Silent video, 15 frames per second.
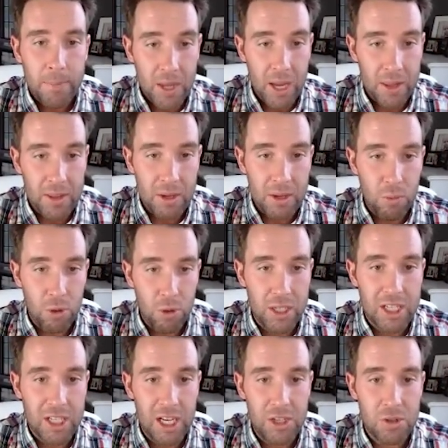And then we're going to
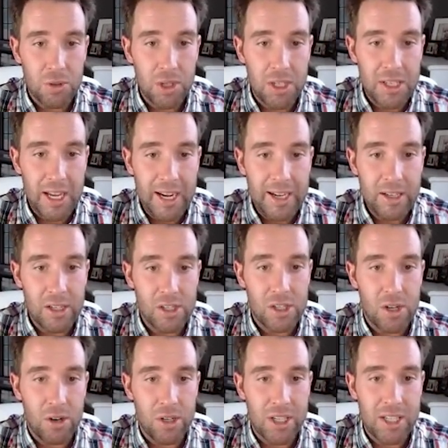schedule the date to
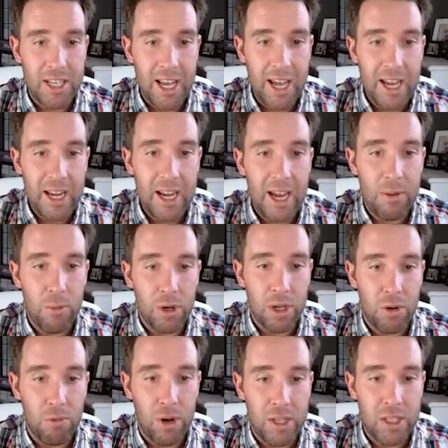start today, and we're going
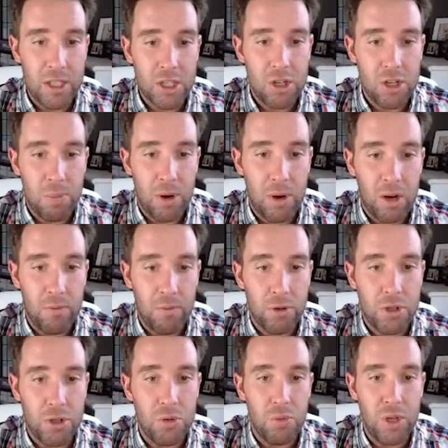to run this coupon for
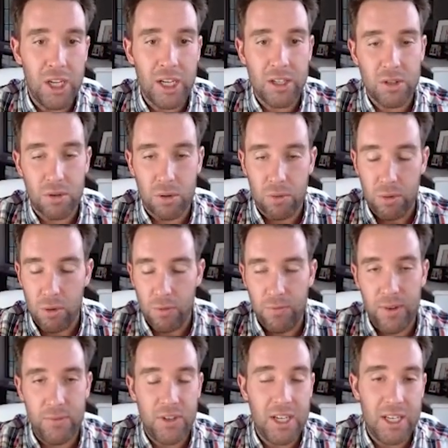2 weeks or
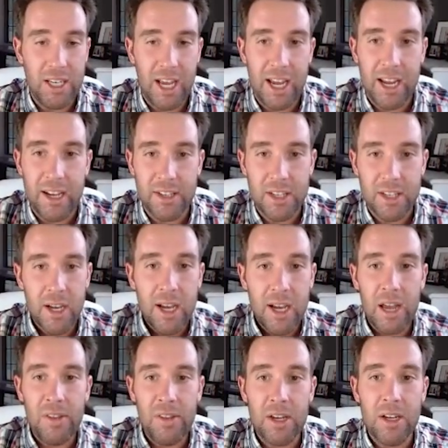15 days,
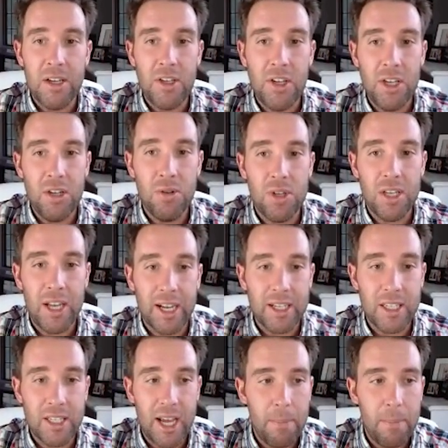and then continue to next
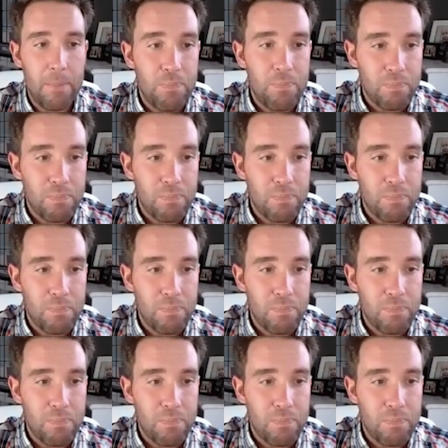step.